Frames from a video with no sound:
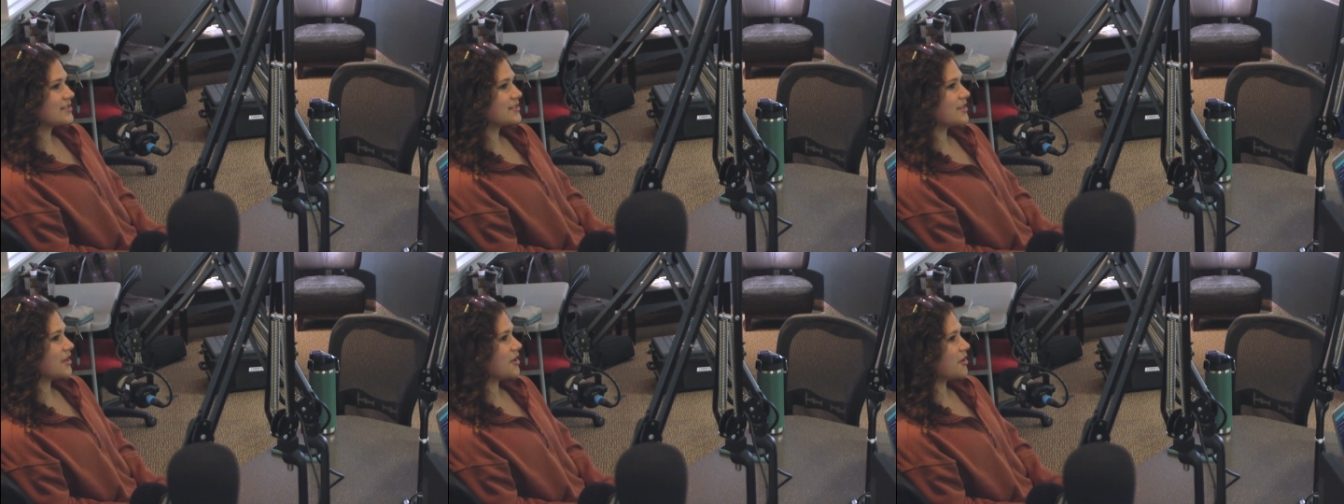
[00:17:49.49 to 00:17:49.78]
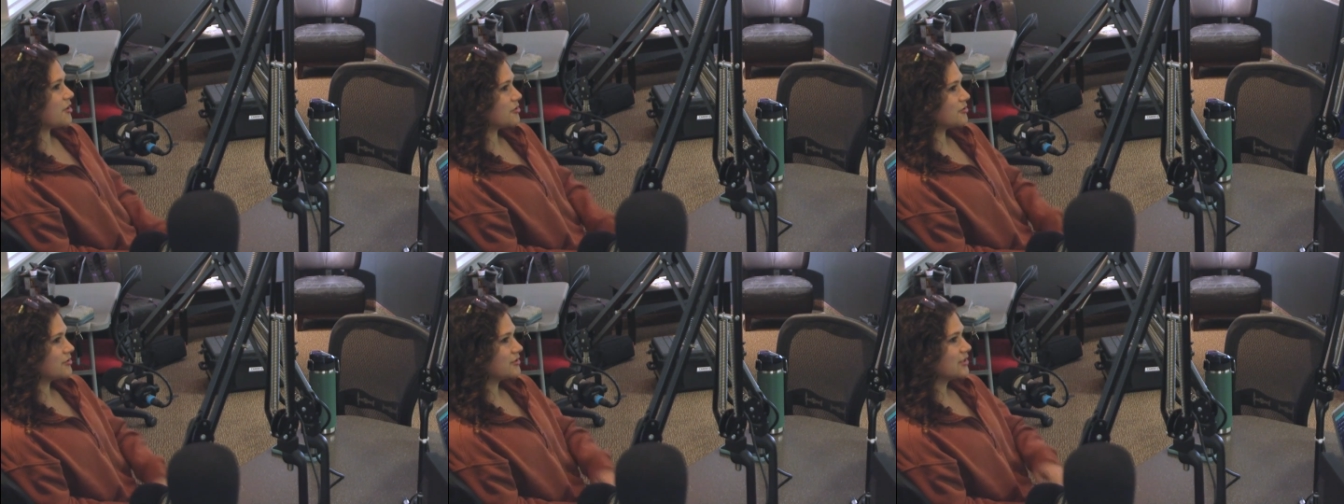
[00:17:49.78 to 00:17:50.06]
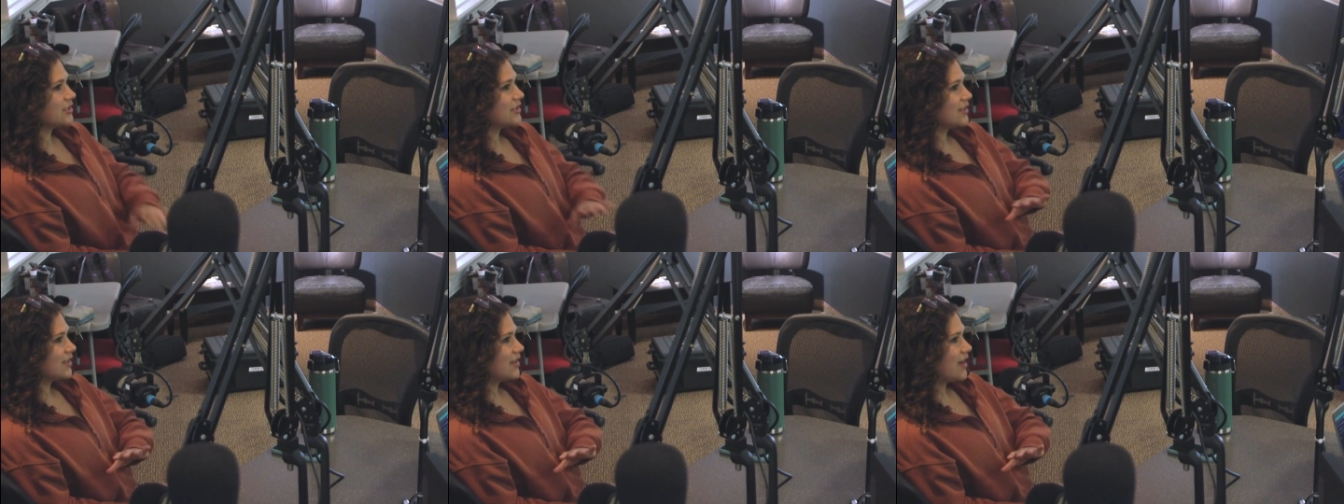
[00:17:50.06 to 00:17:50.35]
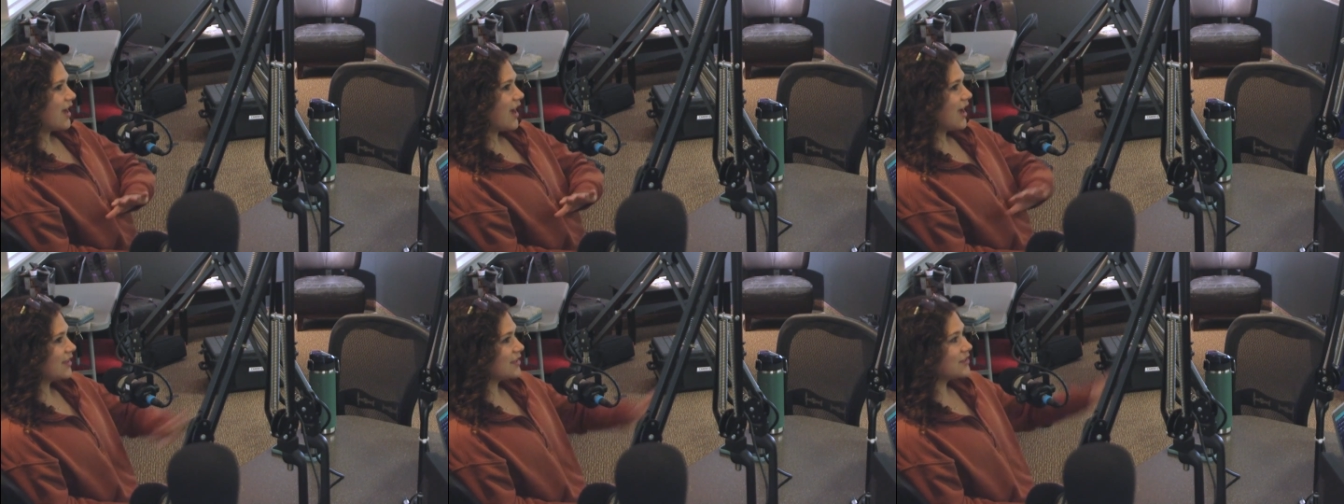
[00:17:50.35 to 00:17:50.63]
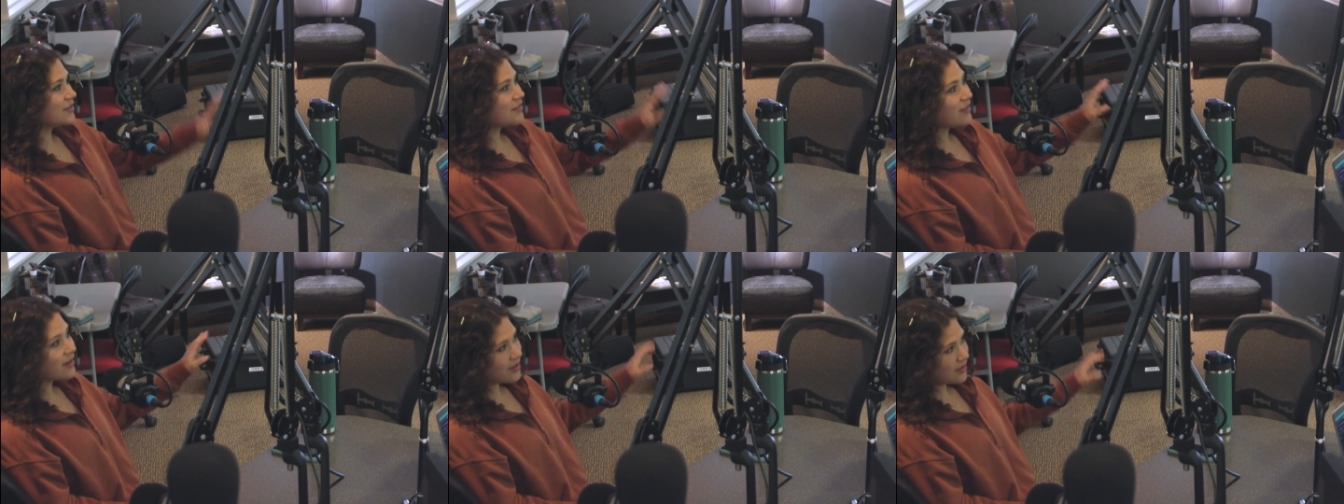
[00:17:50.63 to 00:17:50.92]
So
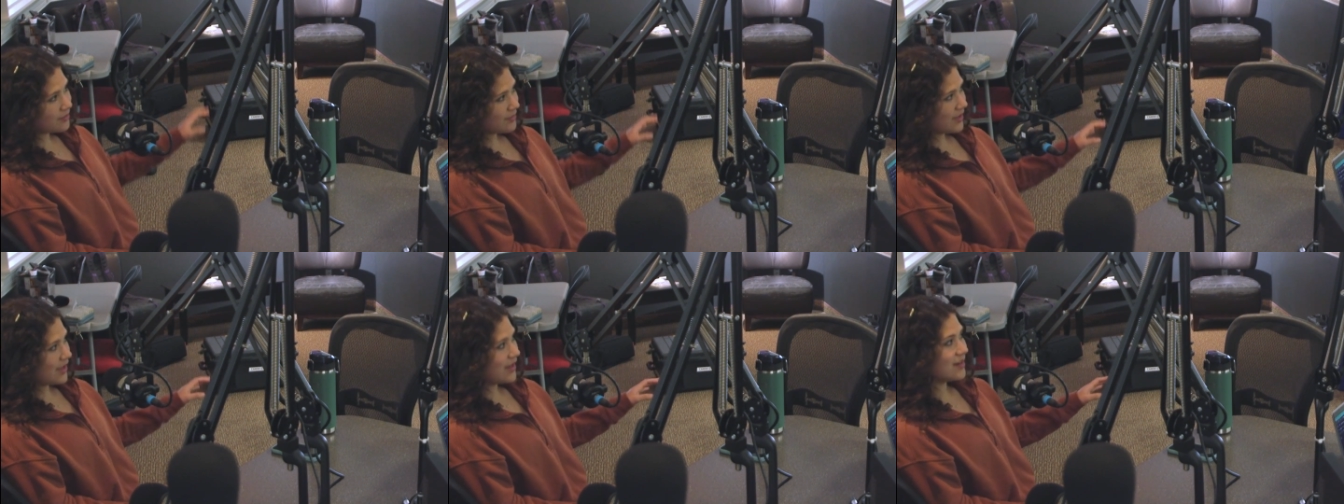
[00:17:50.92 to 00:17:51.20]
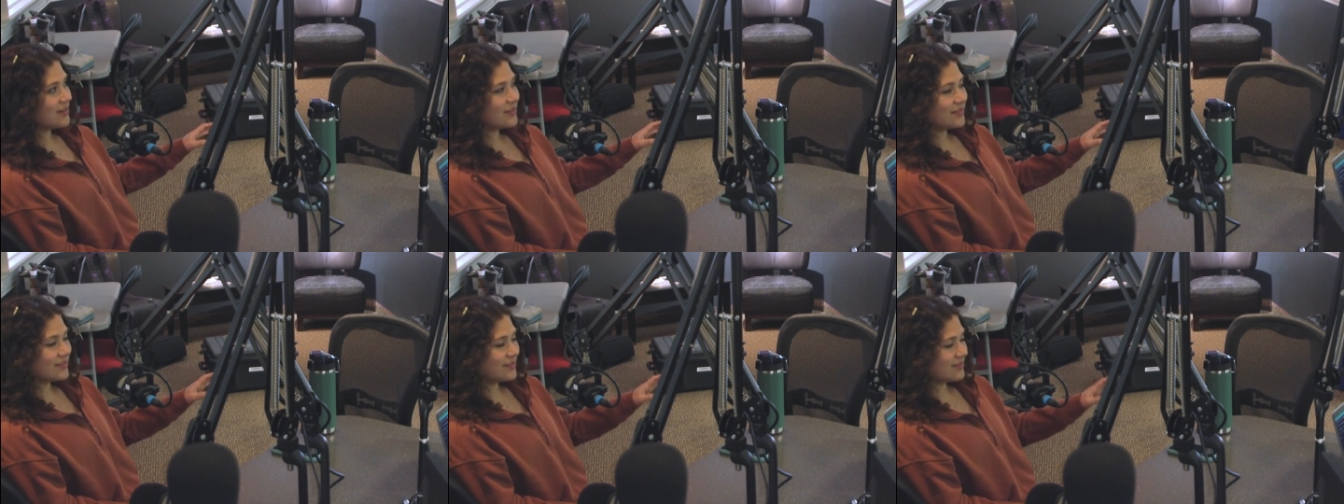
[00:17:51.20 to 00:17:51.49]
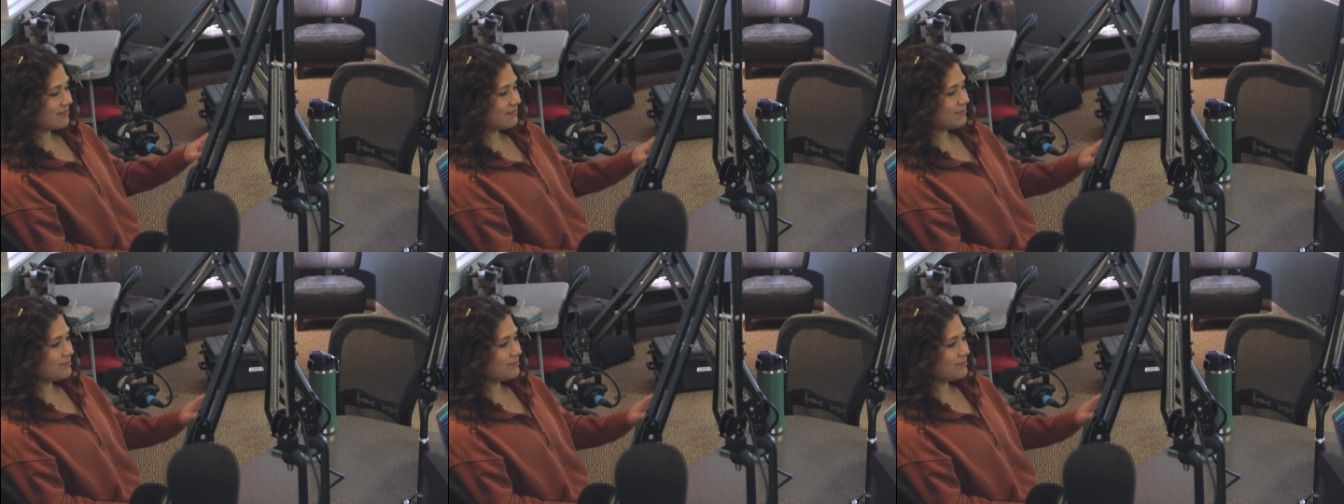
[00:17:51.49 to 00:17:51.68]
highly recommend.